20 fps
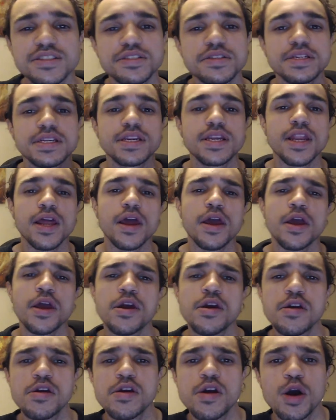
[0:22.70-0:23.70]

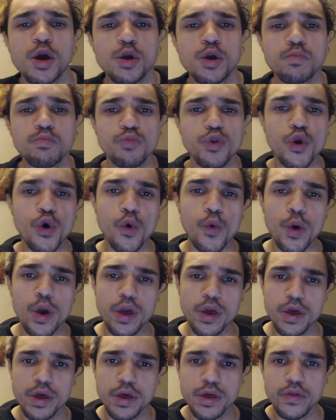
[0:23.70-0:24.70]
today I am
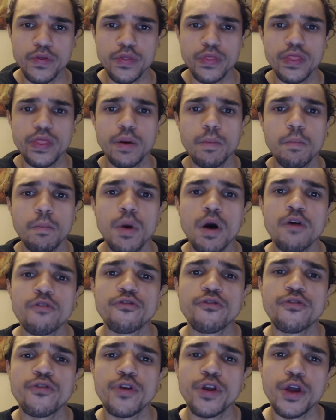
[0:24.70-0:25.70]
doing the
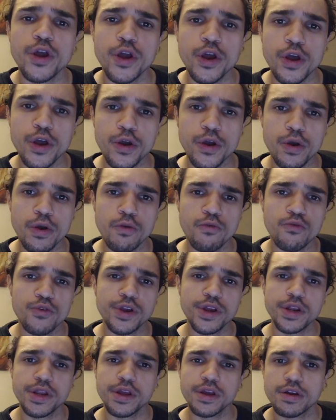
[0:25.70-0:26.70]
monthly
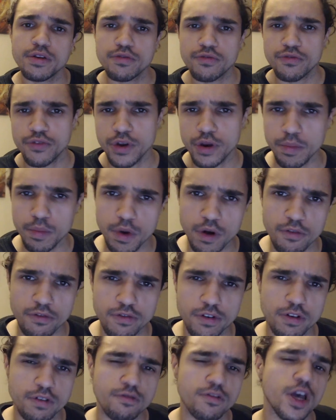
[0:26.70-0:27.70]
reading for the
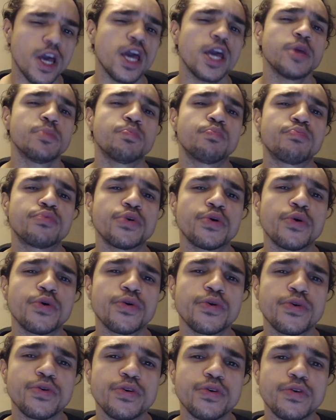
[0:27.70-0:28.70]
month of
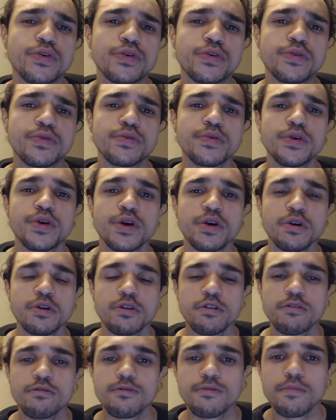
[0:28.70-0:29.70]
April
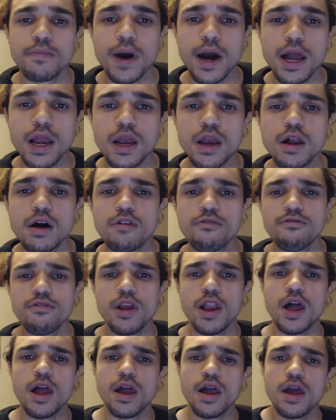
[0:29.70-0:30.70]
for my
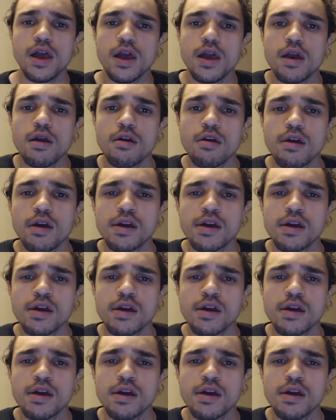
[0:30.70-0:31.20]
lovely